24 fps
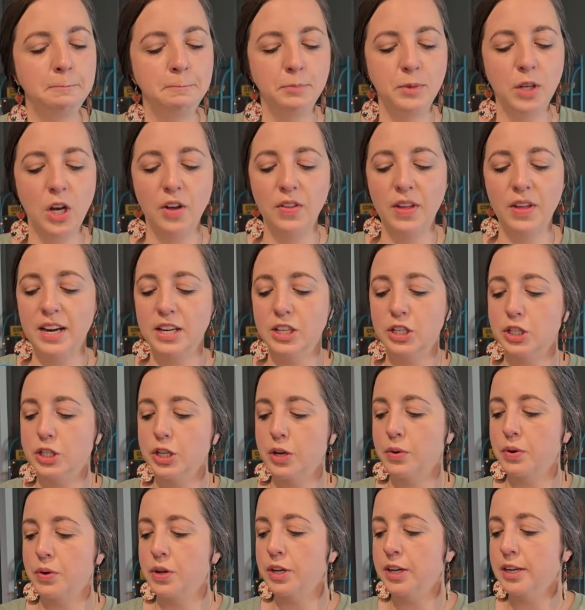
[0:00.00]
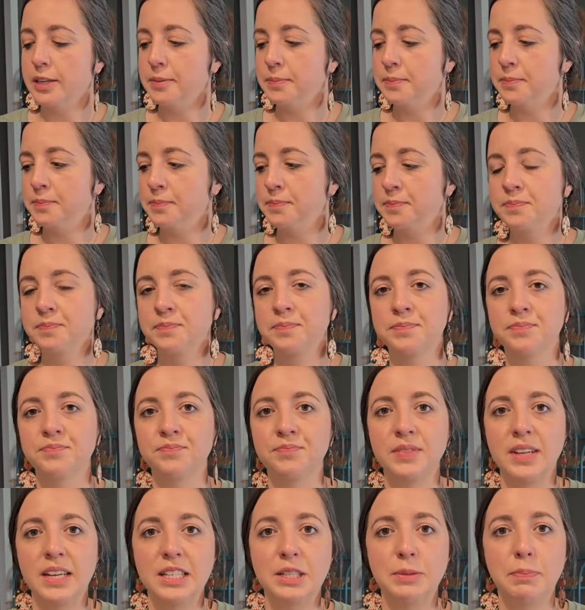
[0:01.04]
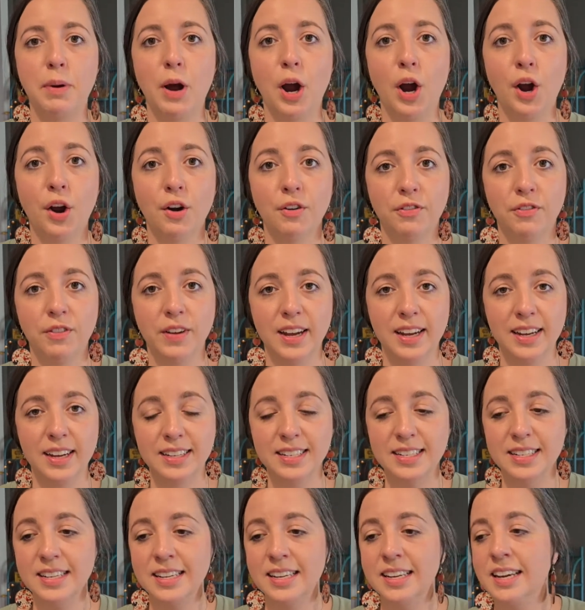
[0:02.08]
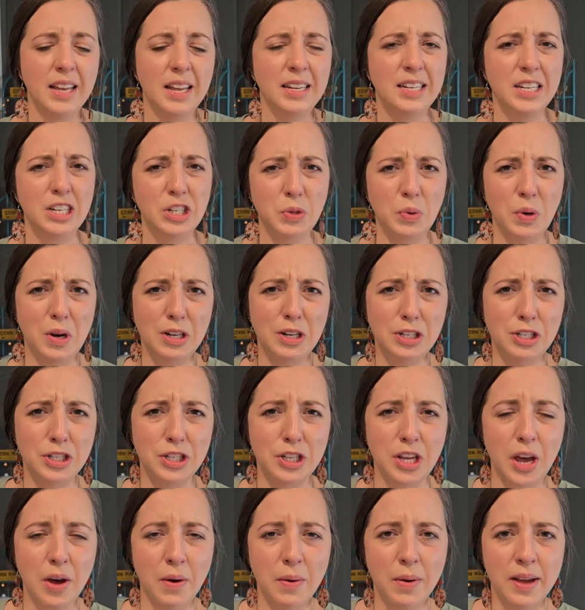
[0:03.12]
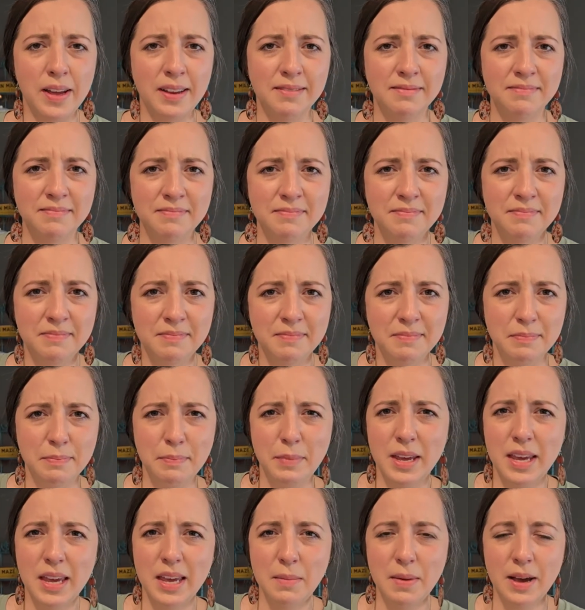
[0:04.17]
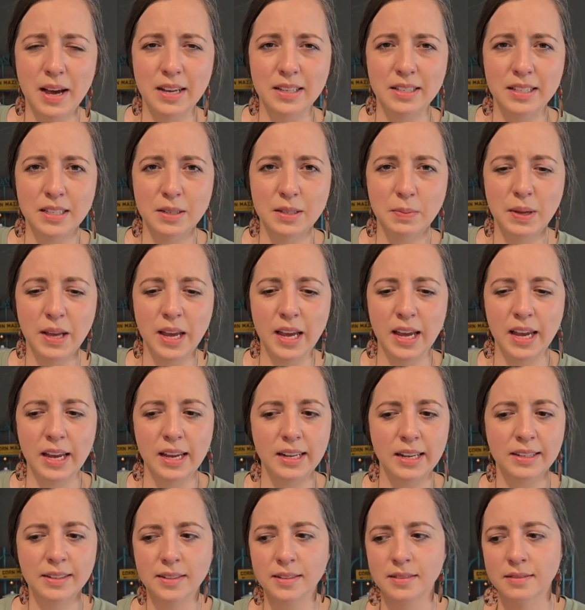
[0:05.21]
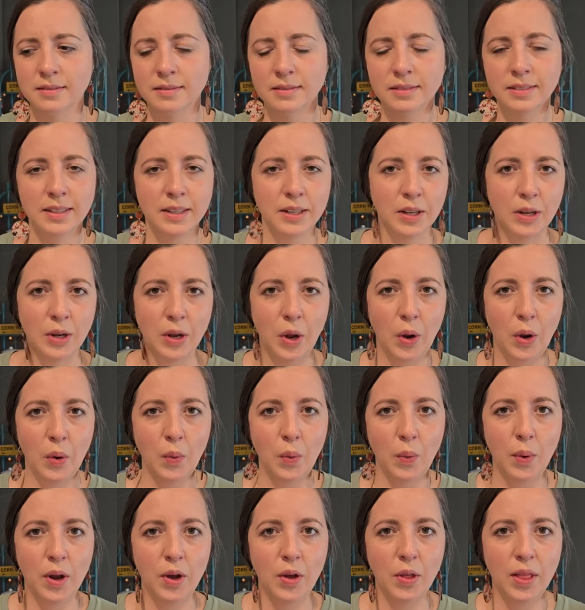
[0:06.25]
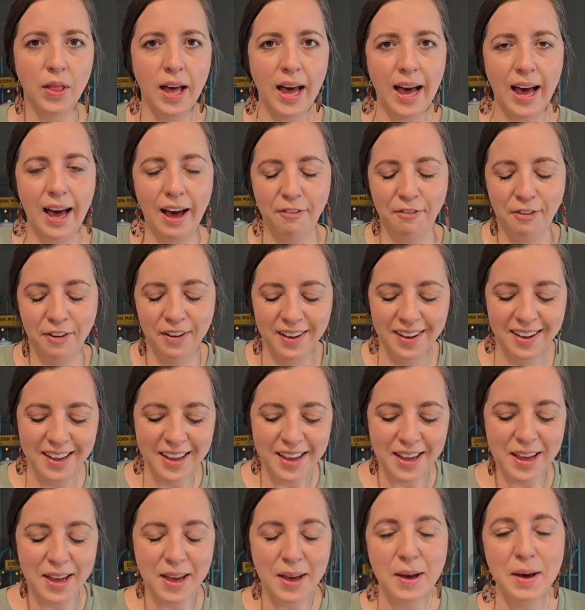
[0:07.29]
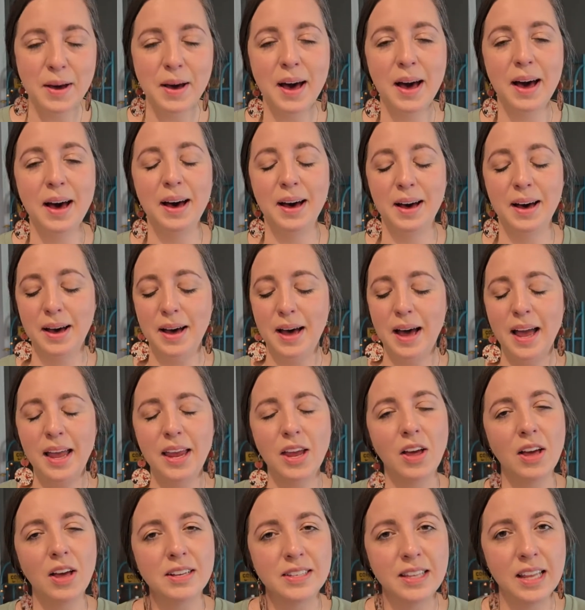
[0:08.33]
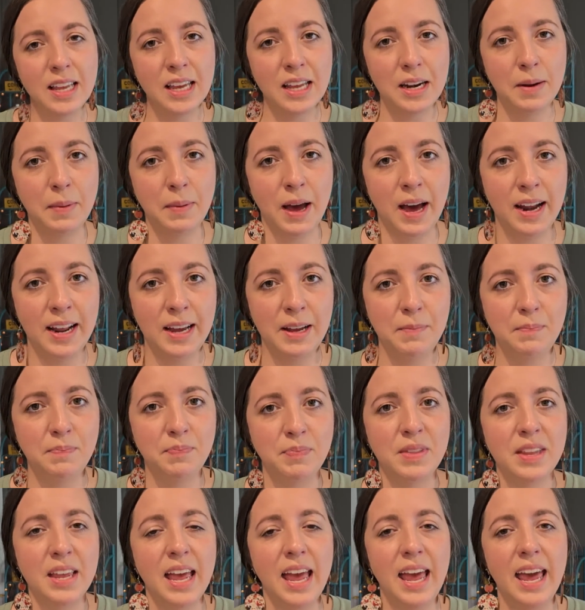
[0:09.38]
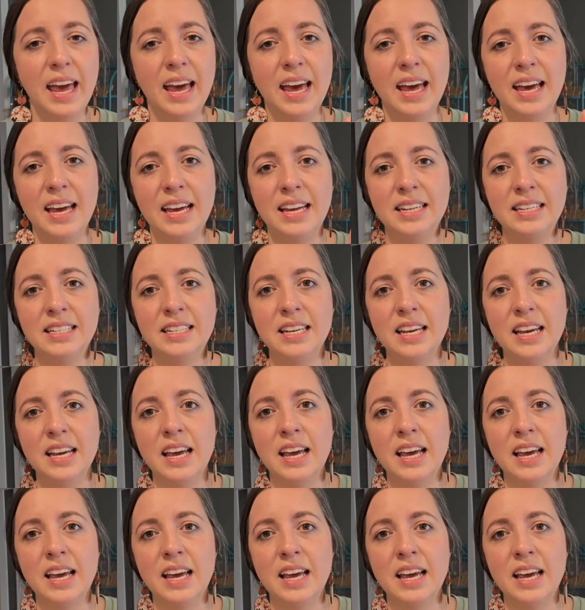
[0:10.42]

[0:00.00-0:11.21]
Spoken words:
Y'all, that is so good. It's perfect. Dishwasher's going. Mickey Mouse is playing. Real life. Y'all, I was thinking about it. And